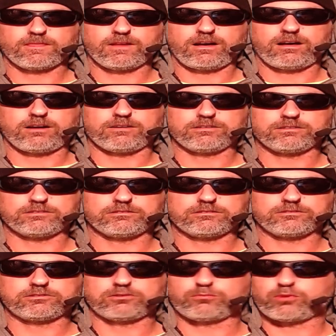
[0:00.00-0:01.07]

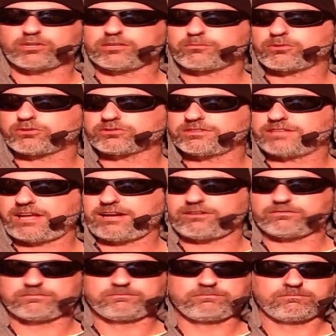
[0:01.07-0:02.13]
to bring a person
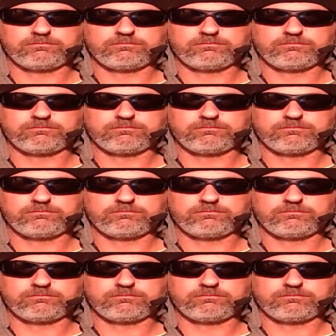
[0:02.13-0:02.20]
down